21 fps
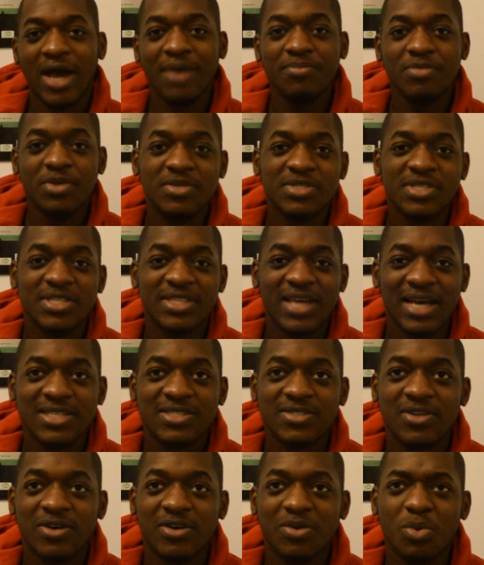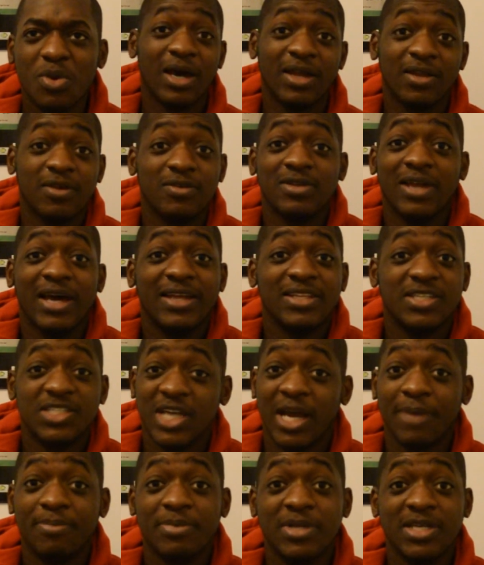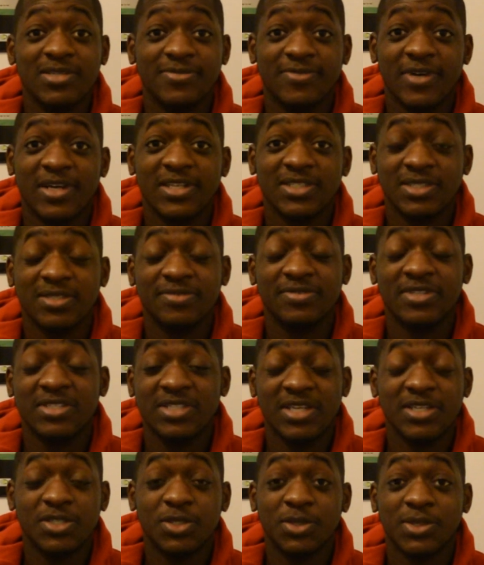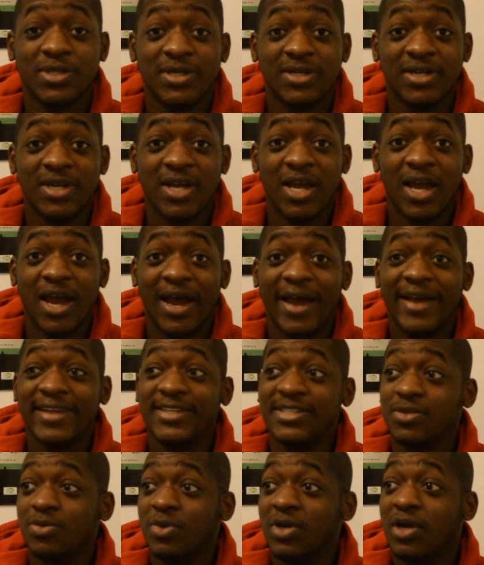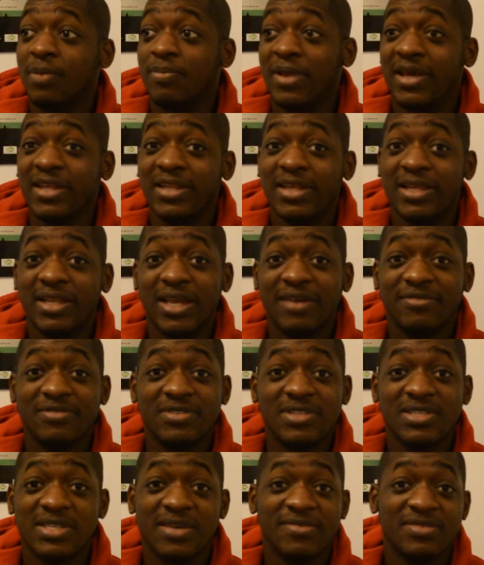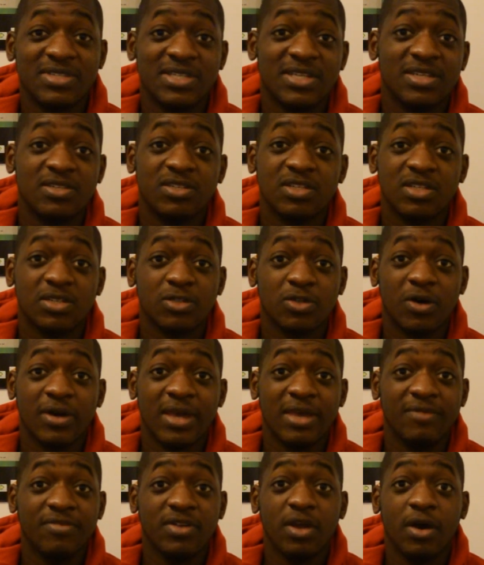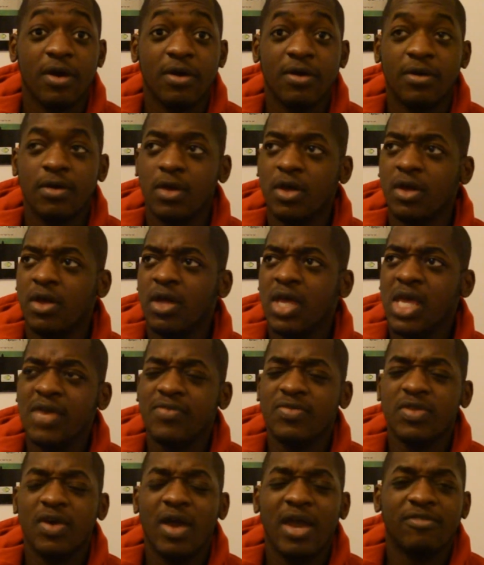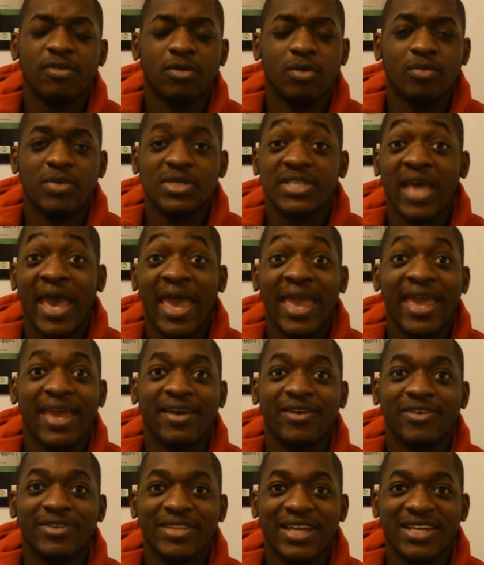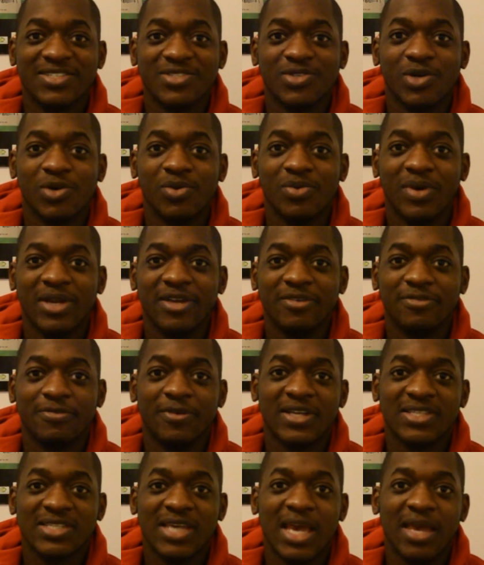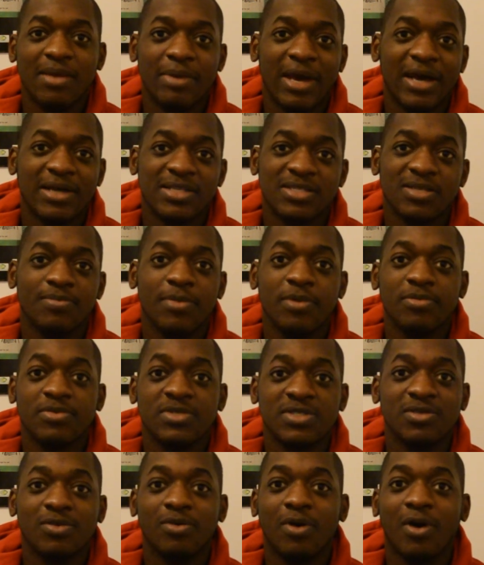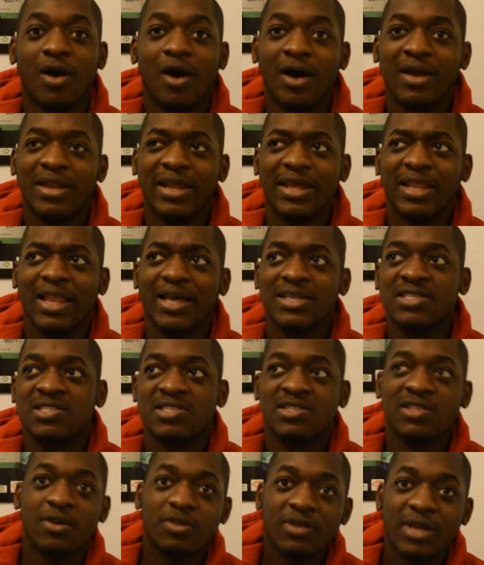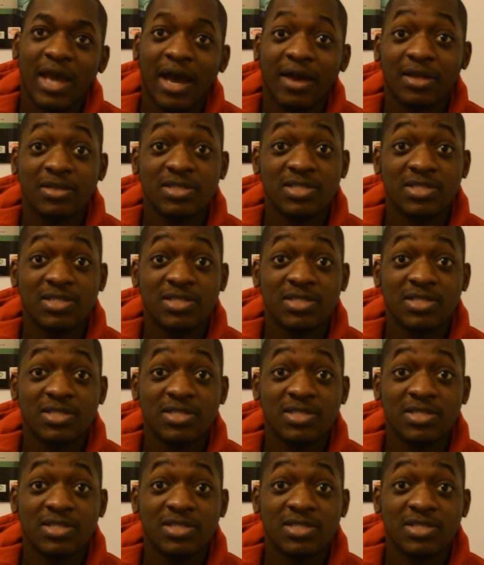I'm used to that song. I don't like the Japanese version of this intro. I actually want to play the 11 17 song, even though everyone was hating on that song when it first came out, and some people still are, and they like Slow Down.